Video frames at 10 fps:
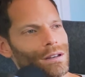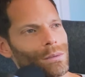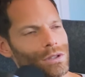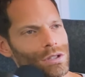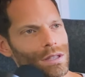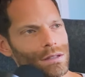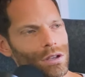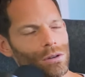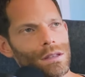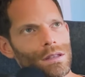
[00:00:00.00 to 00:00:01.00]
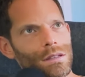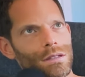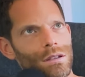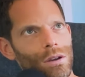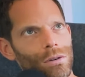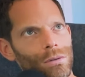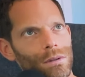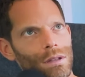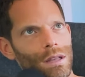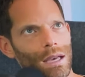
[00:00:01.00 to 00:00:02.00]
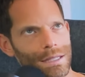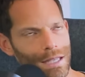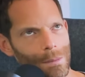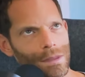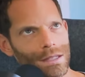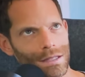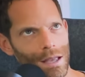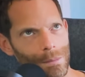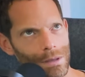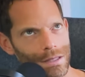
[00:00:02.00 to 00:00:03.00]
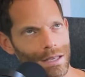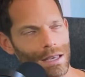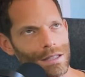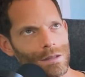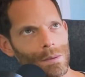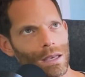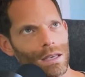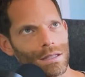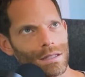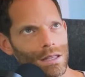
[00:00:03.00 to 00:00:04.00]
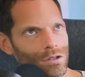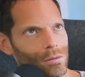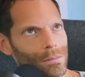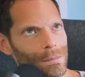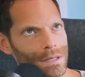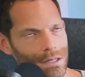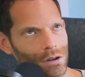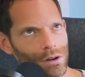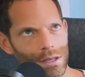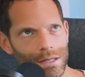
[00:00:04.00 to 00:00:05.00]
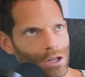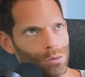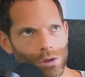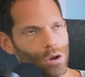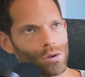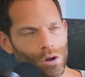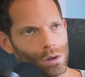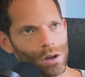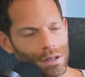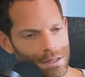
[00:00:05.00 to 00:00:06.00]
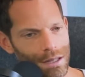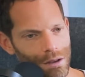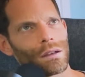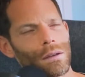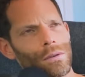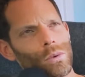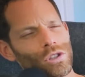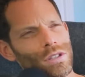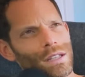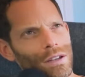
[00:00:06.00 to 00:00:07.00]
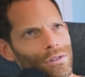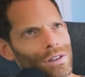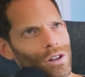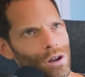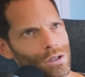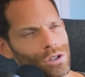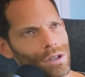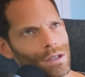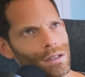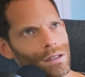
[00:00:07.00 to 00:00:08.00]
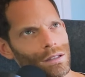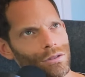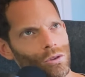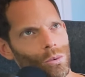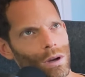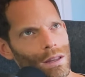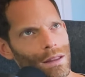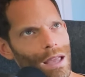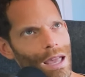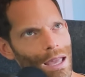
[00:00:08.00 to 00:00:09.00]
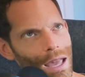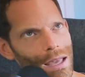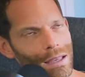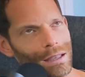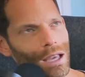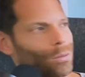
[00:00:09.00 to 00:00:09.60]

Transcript: which is, so, so. Accept the step, he says, because things are mysterious and we don't know a lot of stuff, which is a different logic to what A A and